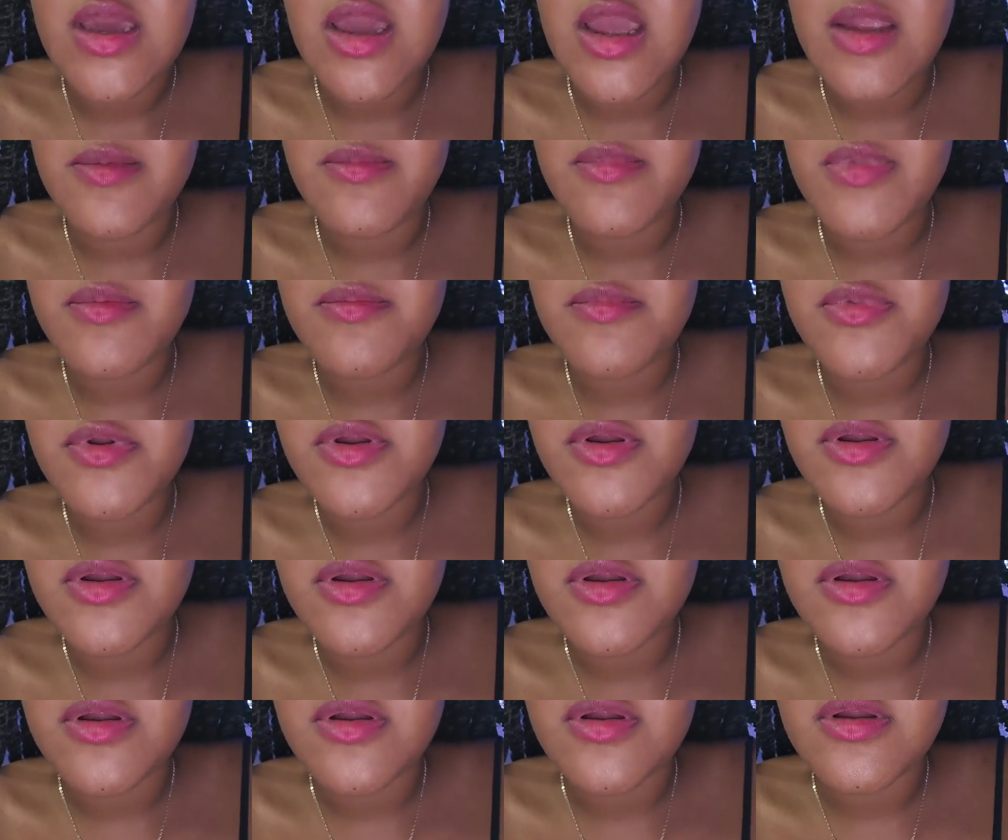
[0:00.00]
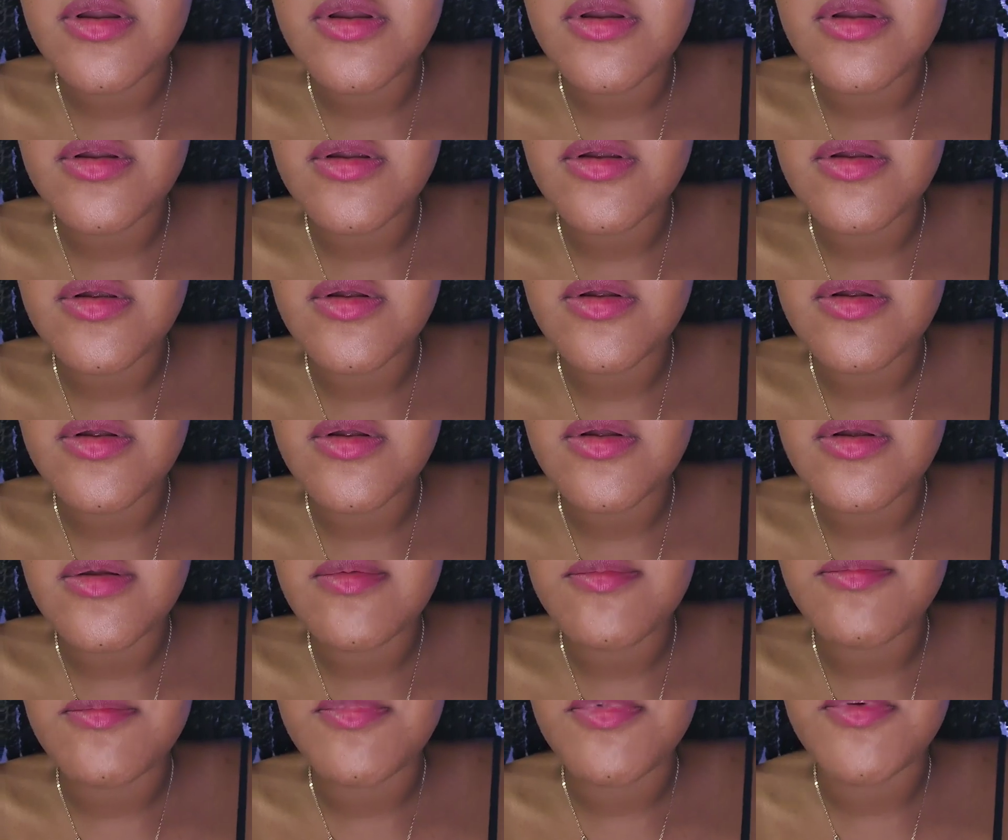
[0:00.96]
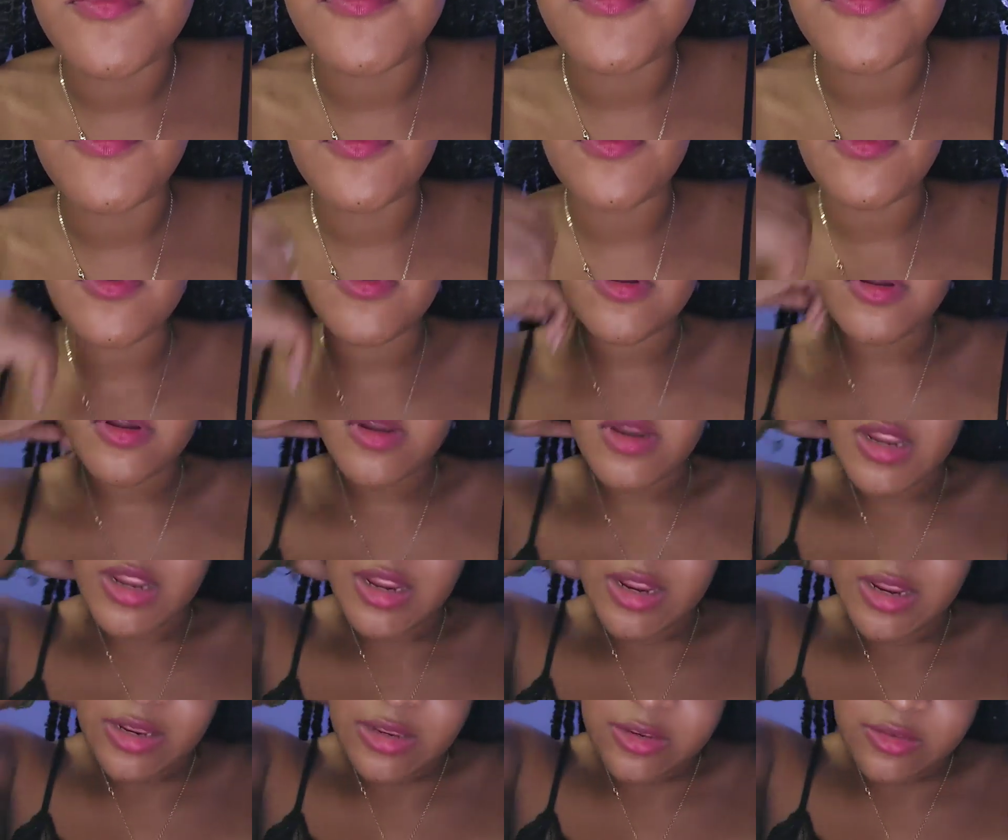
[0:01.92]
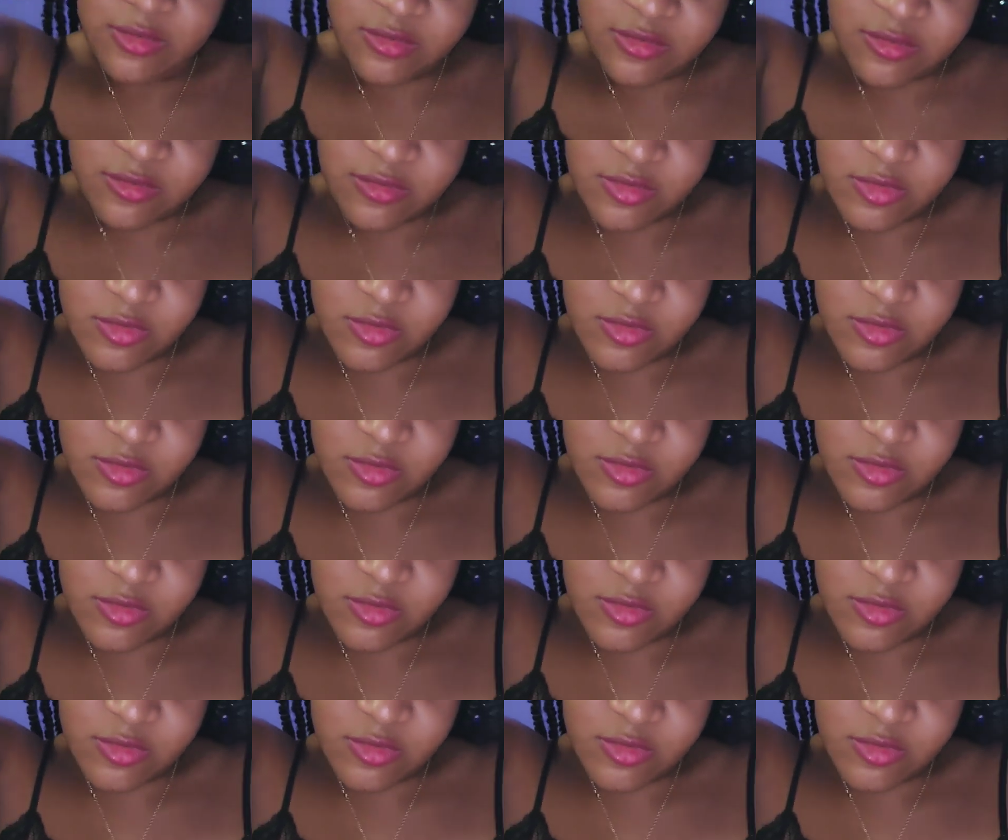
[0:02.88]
I remember before I